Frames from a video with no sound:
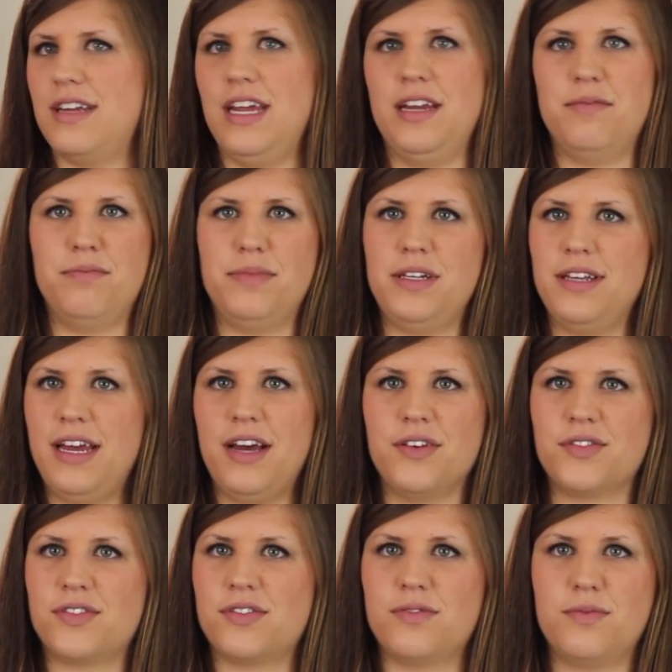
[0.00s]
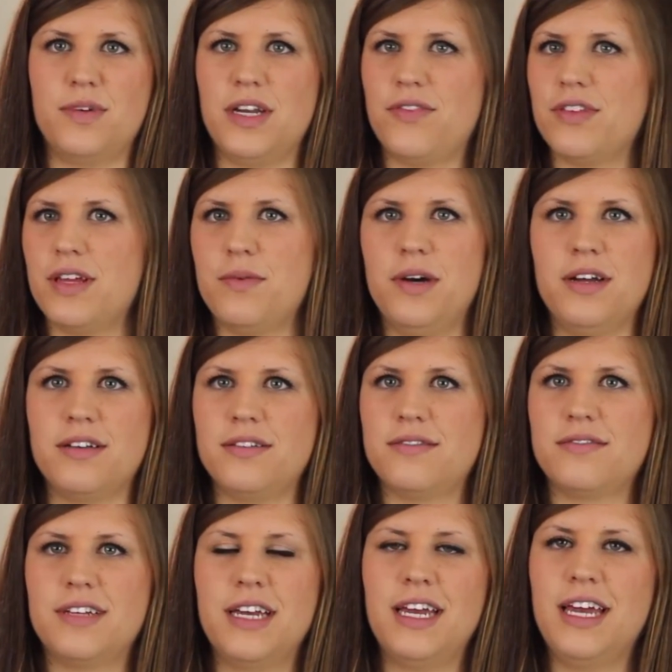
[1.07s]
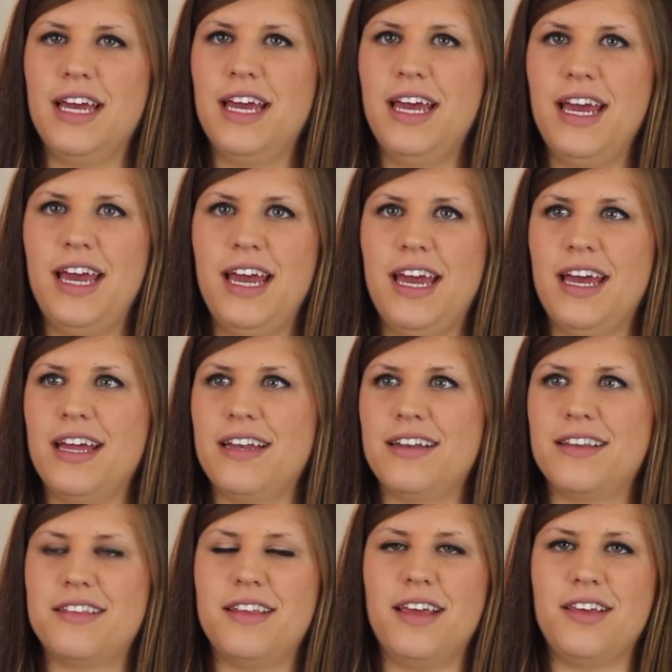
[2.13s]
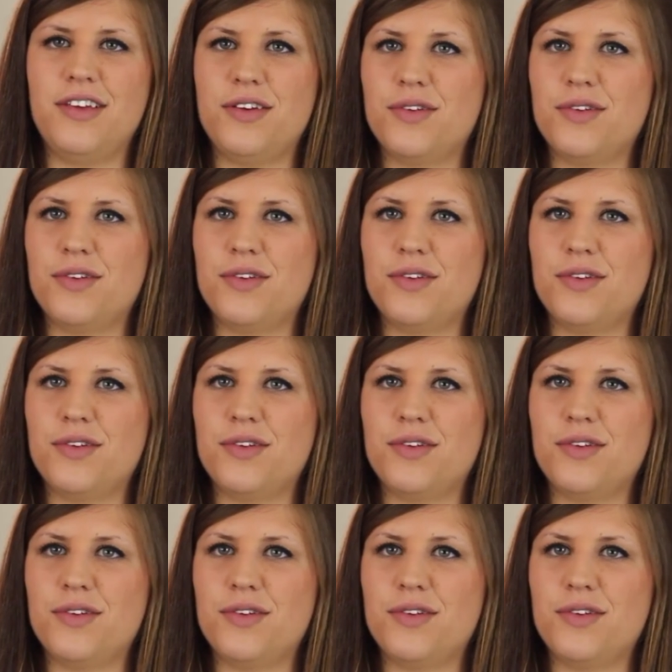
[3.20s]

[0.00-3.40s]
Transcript: and build a house whenever they want. And they